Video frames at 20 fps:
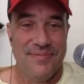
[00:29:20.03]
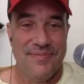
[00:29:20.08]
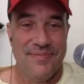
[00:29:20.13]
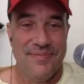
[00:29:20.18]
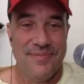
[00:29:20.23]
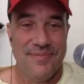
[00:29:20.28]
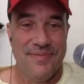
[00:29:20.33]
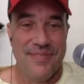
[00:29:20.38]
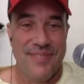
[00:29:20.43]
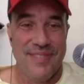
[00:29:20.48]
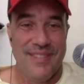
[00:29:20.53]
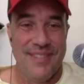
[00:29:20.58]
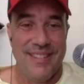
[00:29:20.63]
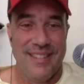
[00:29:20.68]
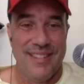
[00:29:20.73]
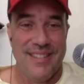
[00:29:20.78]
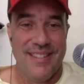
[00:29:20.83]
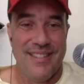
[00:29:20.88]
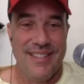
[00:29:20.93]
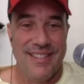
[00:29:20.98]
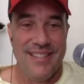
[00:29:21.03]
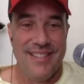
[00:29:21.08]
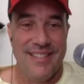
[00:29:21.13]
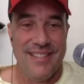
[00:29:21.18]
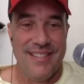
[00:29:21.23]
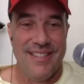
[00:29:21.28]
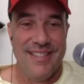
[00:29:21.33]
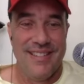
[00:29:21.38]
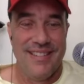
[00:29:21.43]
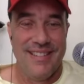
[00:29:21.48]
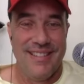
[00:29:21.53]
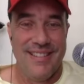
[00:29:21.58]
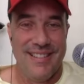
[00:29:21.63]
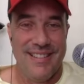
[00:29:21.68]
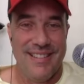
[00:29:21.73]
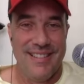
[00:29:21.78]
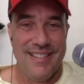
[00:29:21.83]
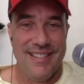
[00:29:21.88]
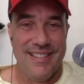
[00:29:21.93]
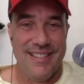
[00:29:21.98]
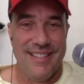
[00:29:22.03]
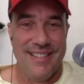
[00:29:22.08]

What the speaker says: No words are spoken by the person on screen.